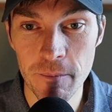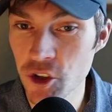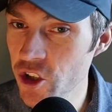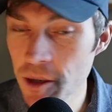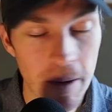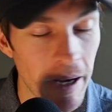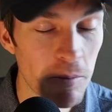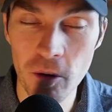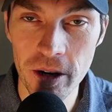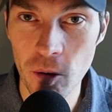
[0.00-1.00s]
Cheap and
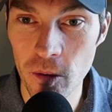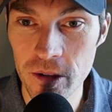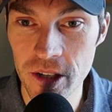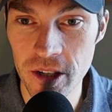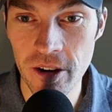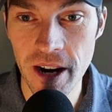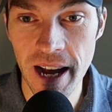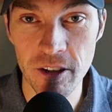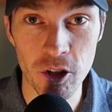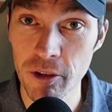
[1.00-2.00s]
boring courses are
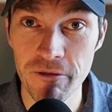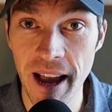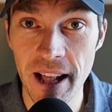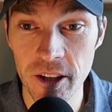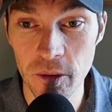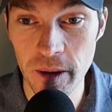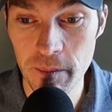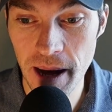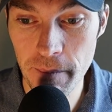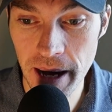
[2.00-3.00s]
not good value in
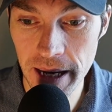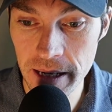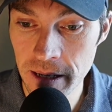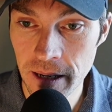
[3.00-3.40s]
my mind.